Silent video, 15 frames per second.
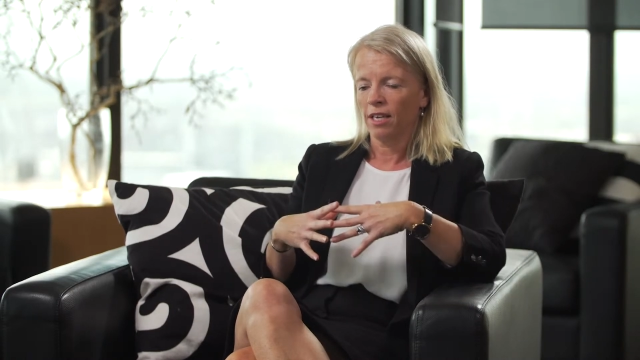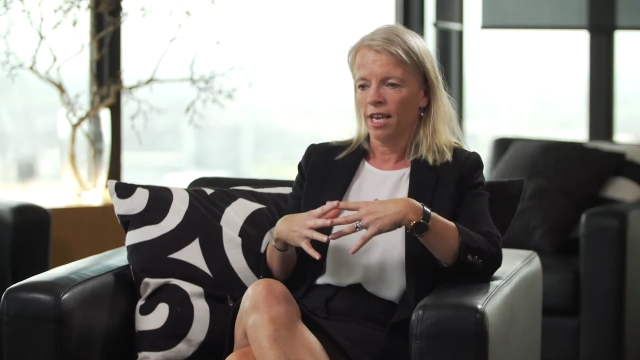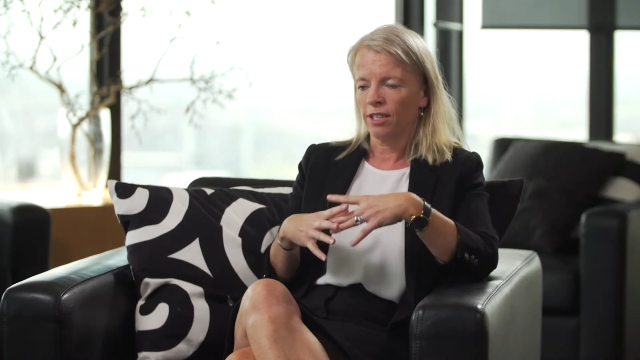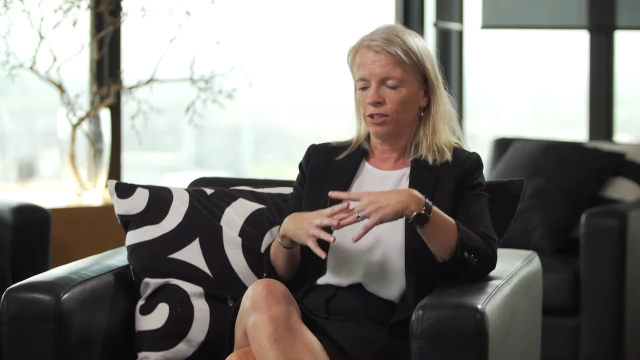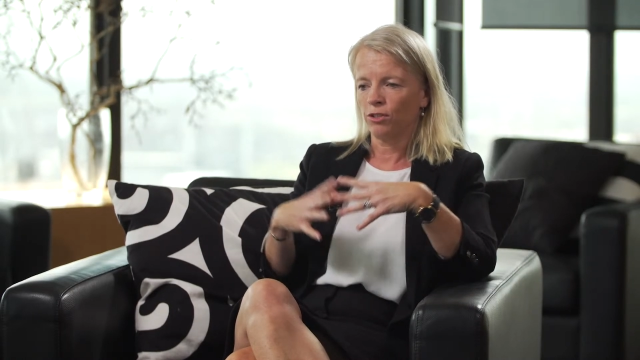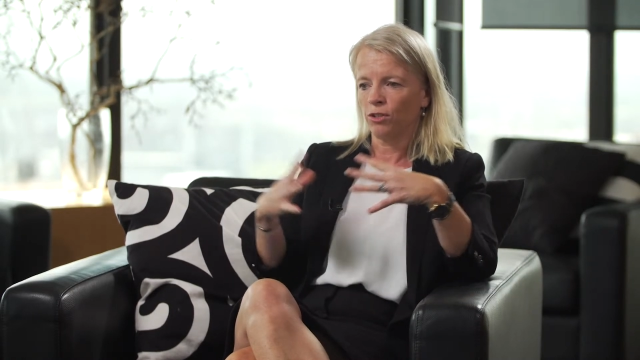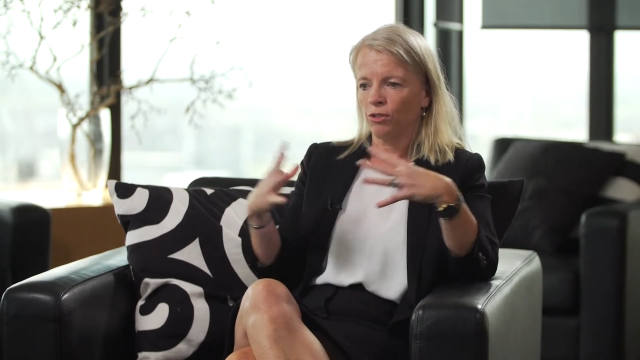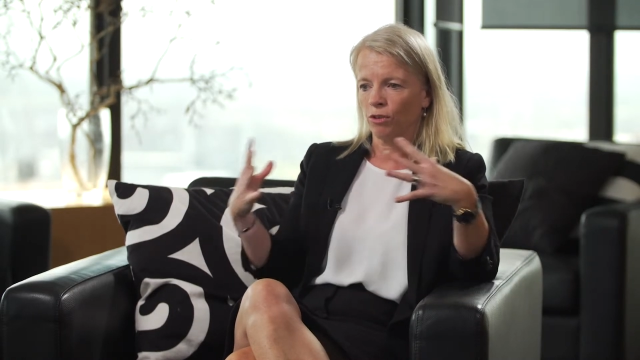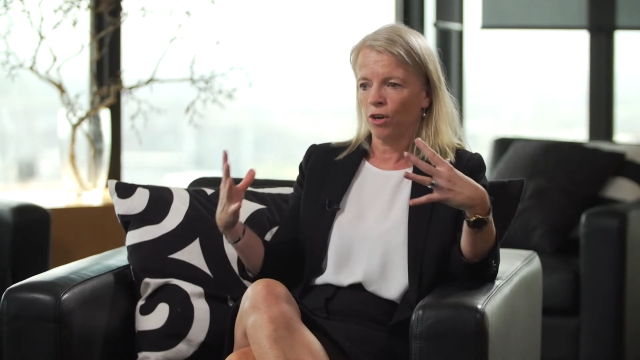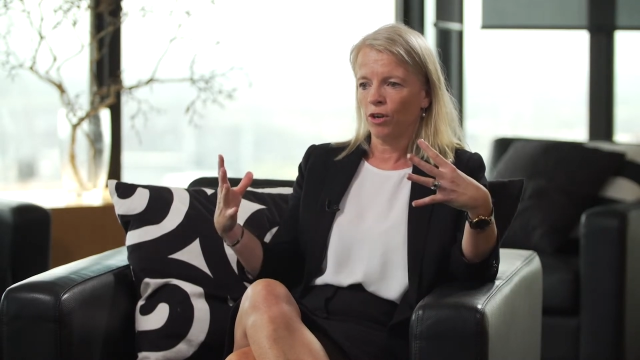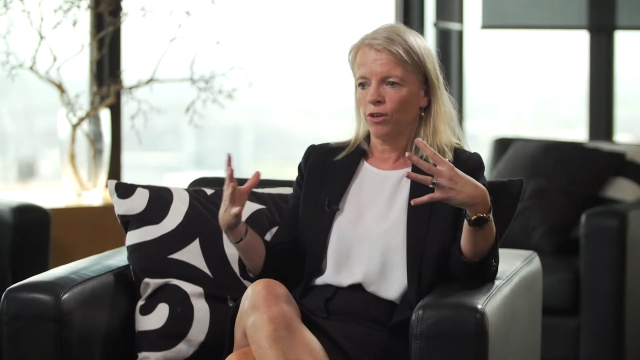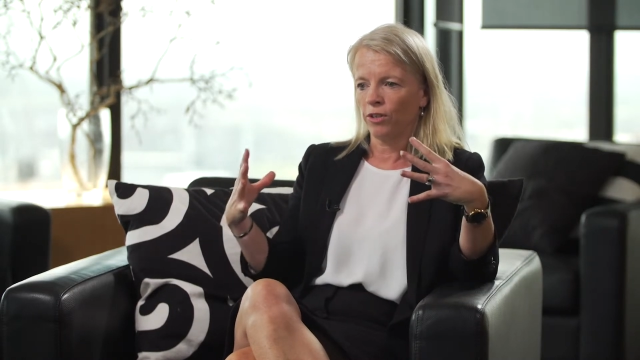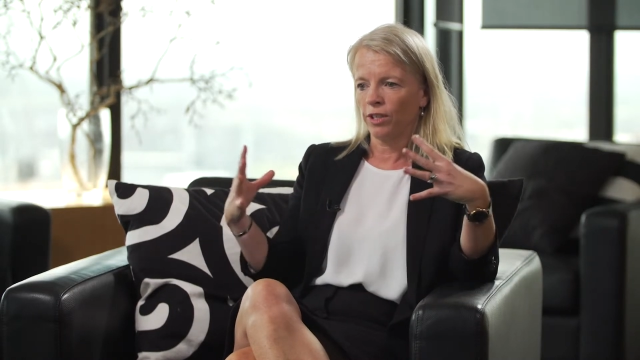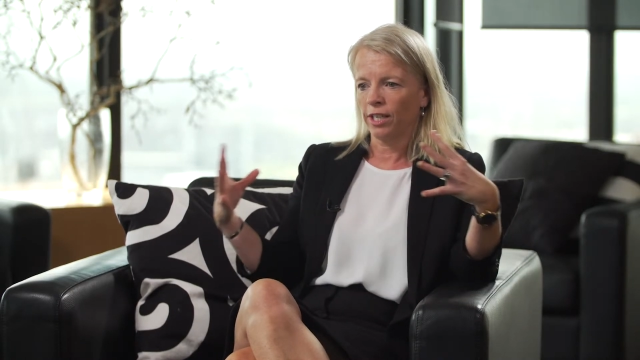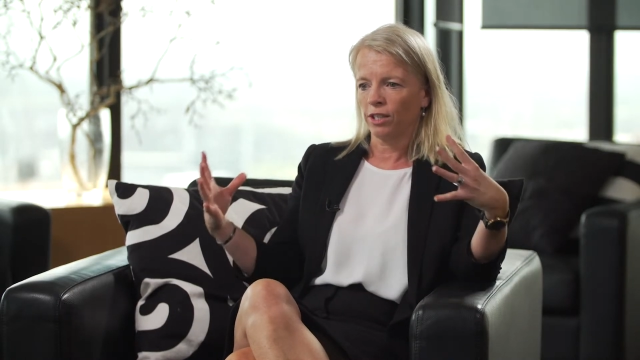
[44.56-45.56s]
As you
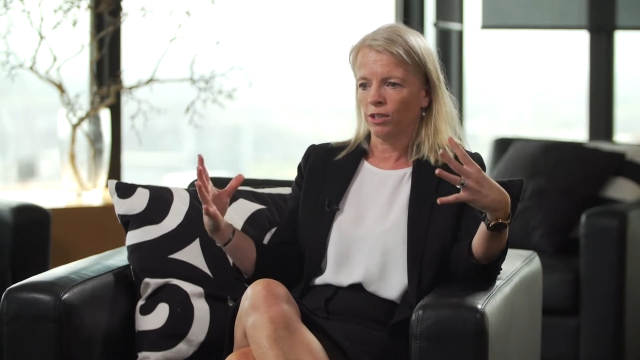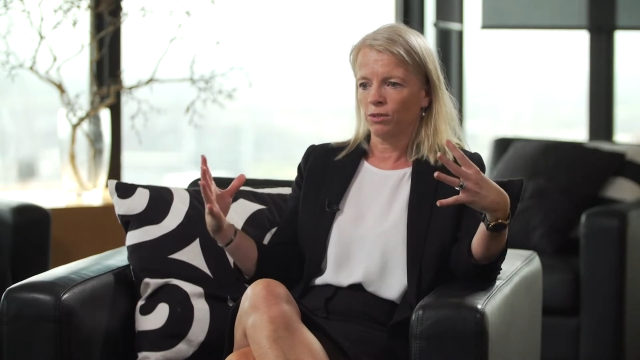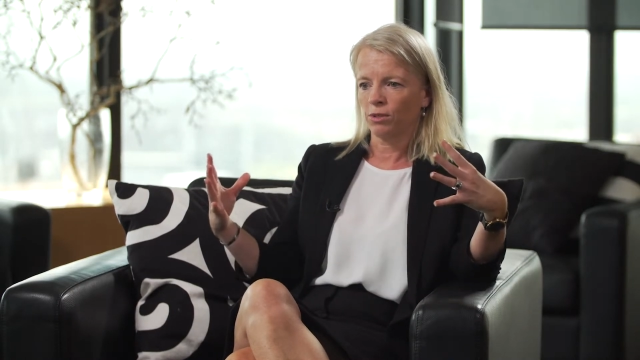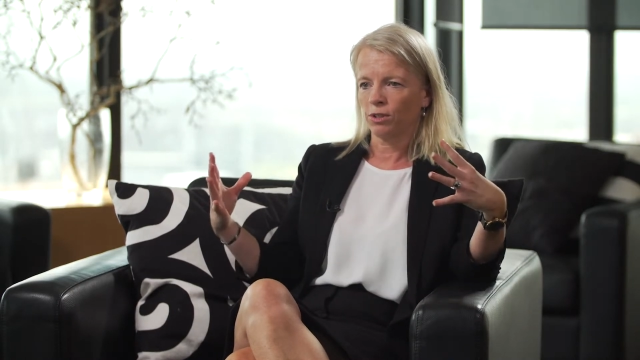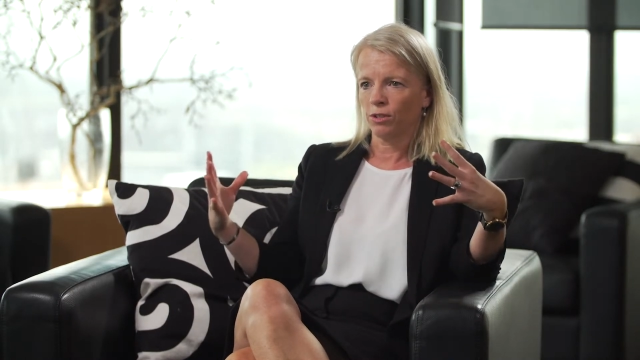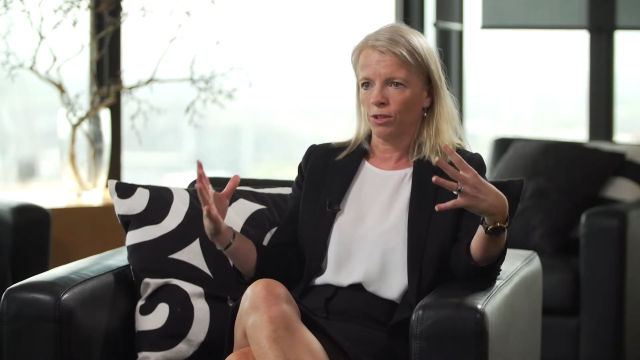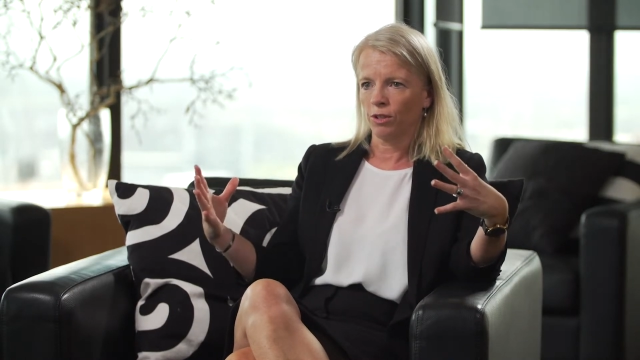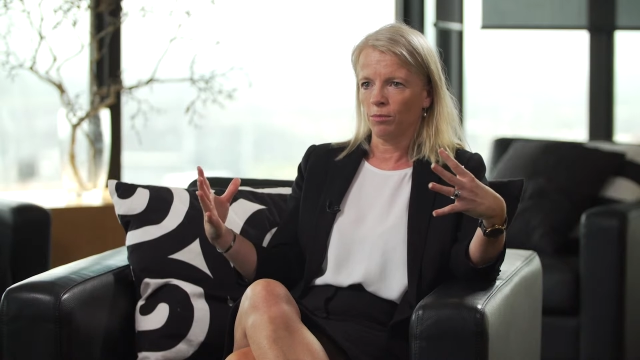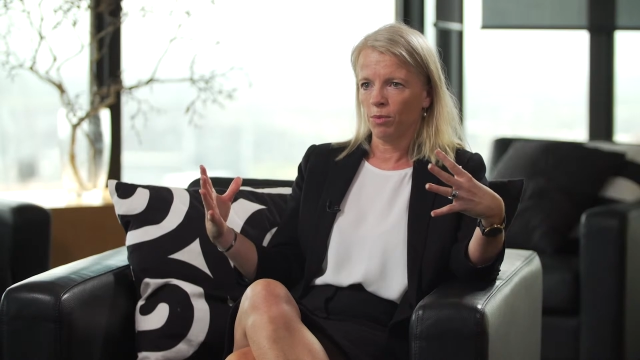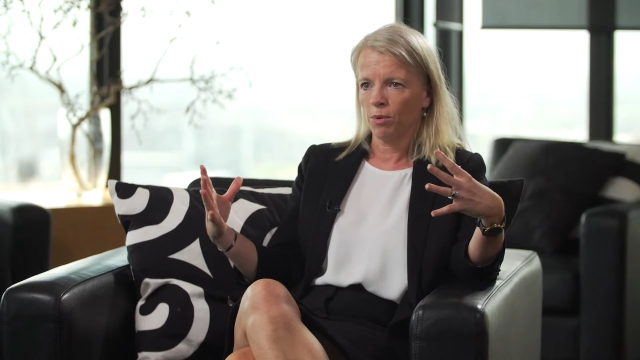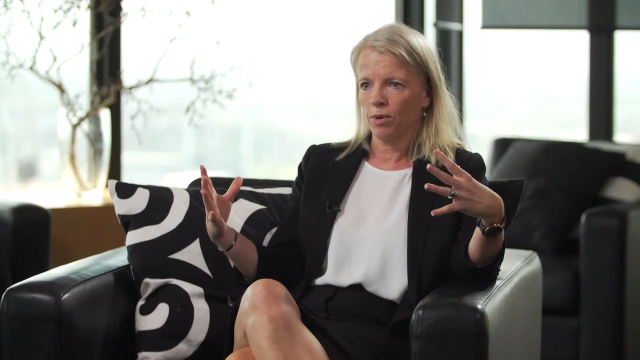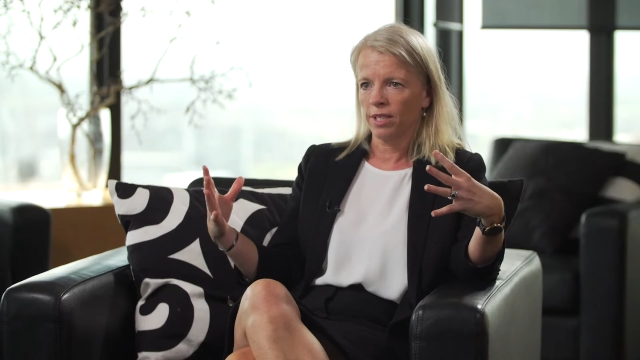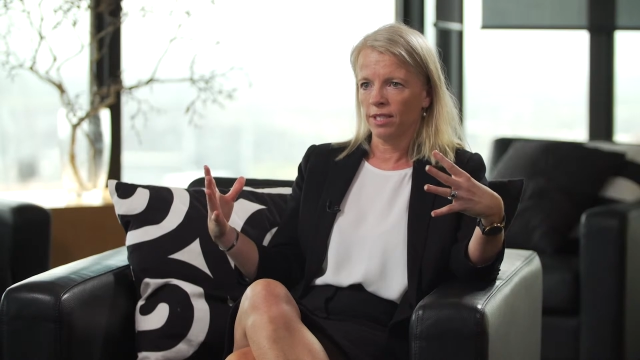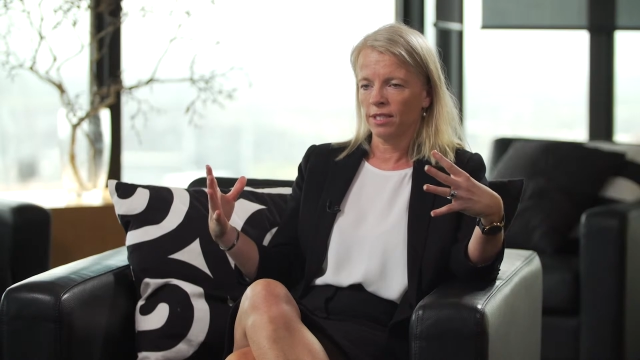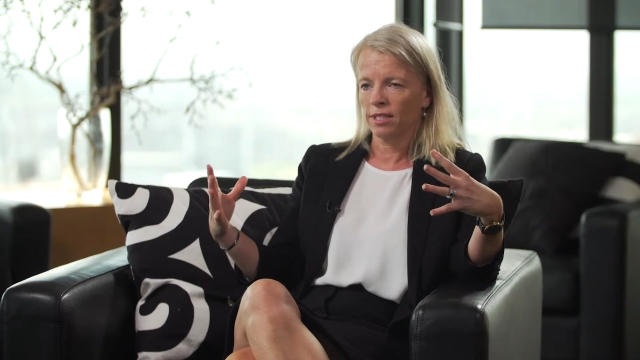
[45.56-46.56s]
grow, you get to a certain
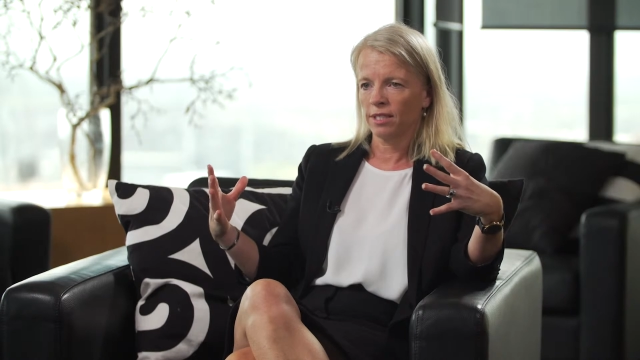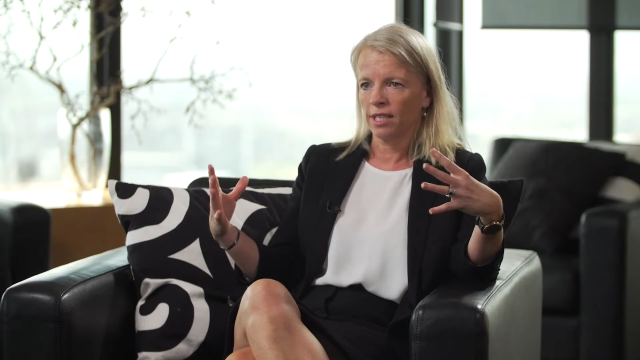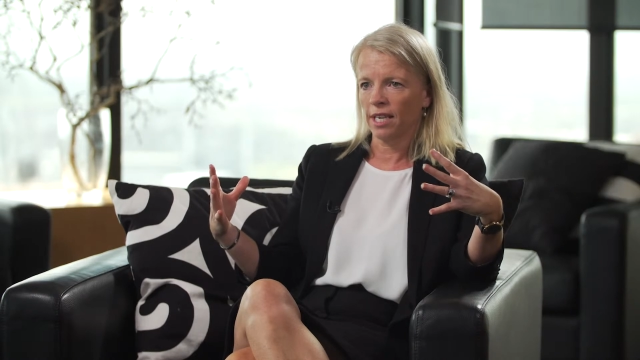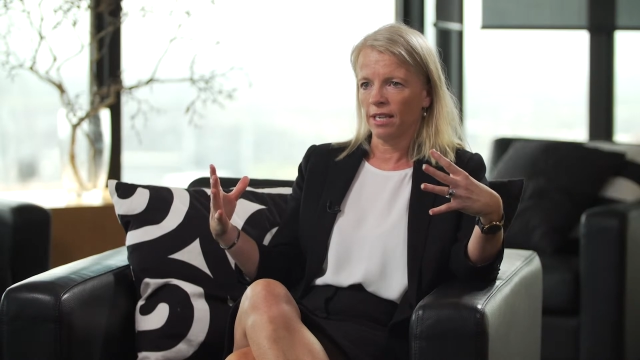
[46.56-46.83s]
point